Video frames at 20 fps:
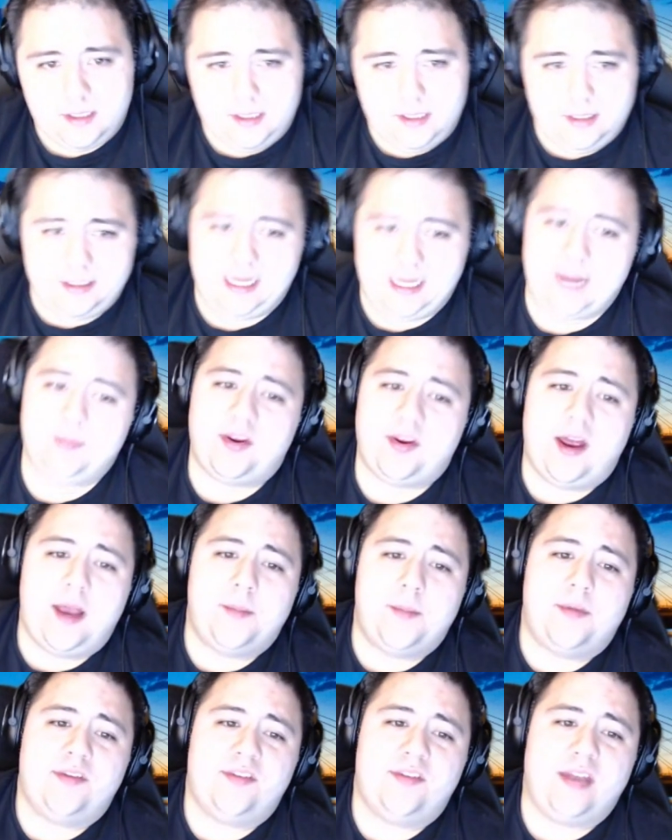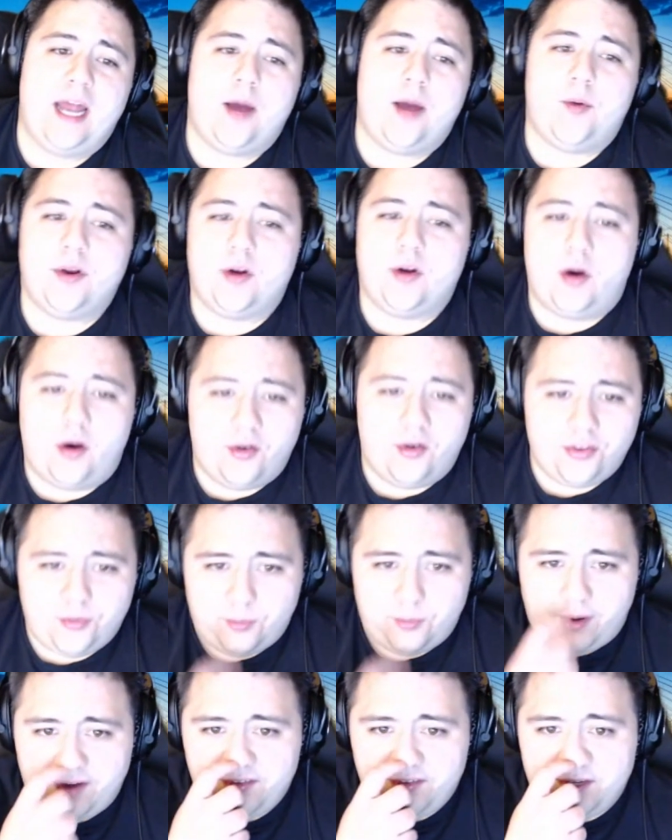Game Time is now an
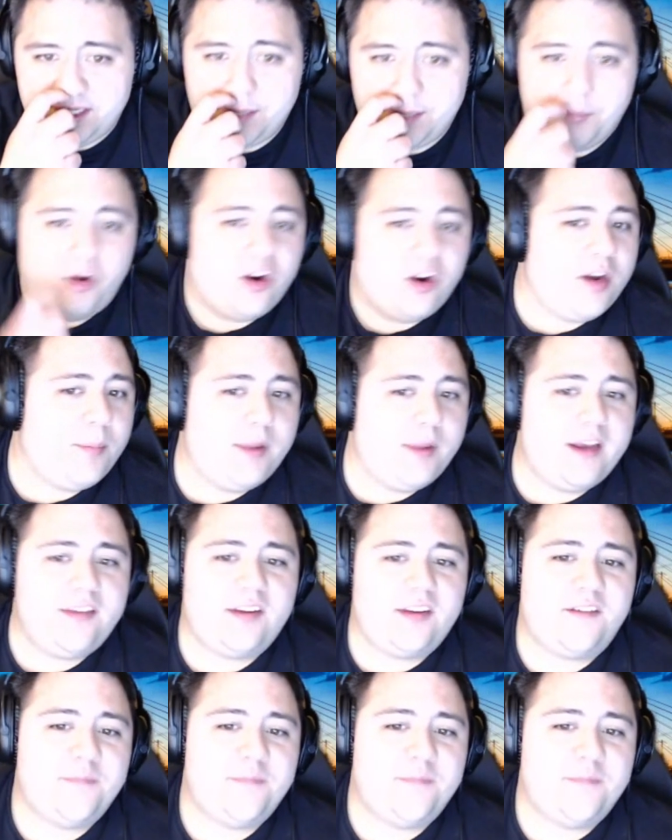authorized ticket marketplace